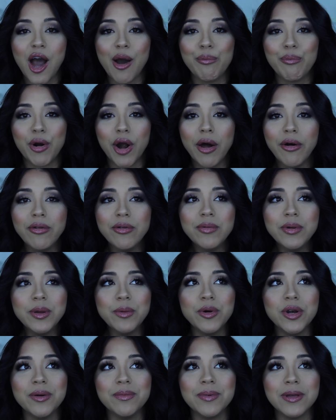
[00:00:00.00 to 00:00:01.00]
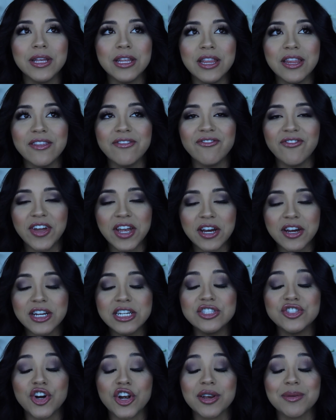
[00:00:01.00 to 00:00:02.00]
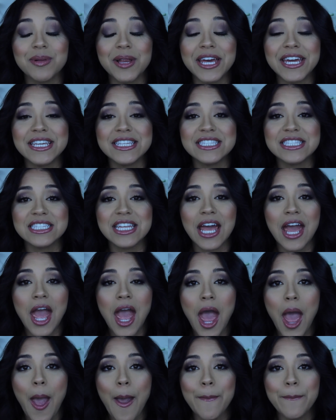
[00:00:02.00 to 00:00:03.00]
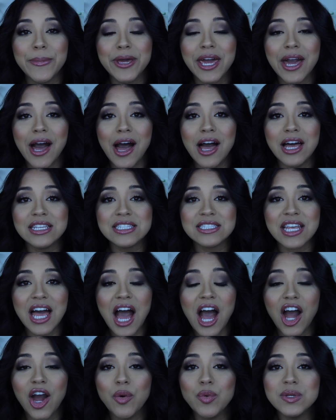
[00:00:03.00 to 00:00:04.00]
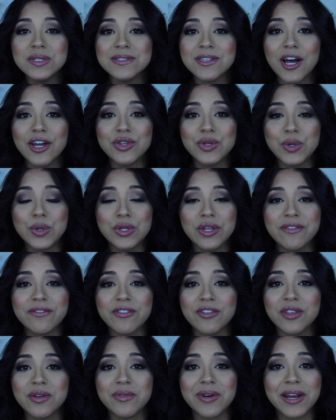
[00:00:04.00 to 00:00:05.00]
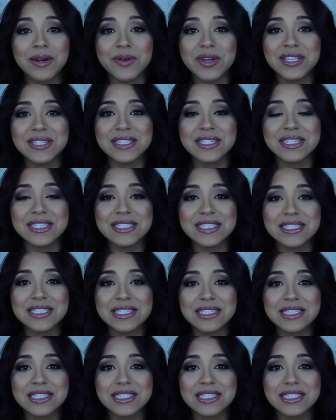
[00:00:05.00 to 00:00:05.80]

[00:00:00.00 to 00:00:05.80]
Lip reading: I probably would have been in a very dark place, because I was not doing it for the right reasons.